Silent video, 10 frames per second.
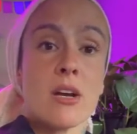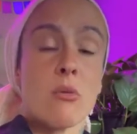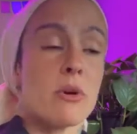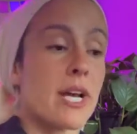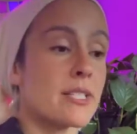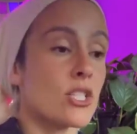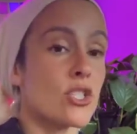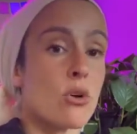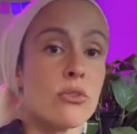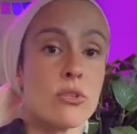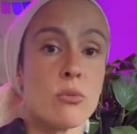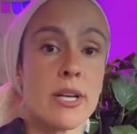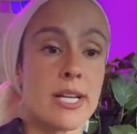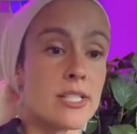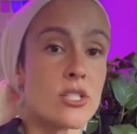What has it shown you? What
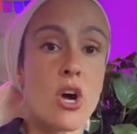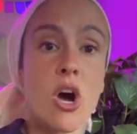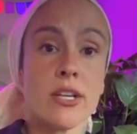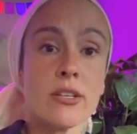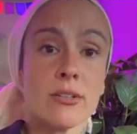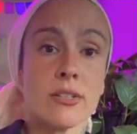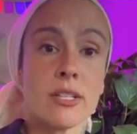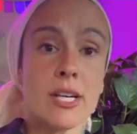has it taught you?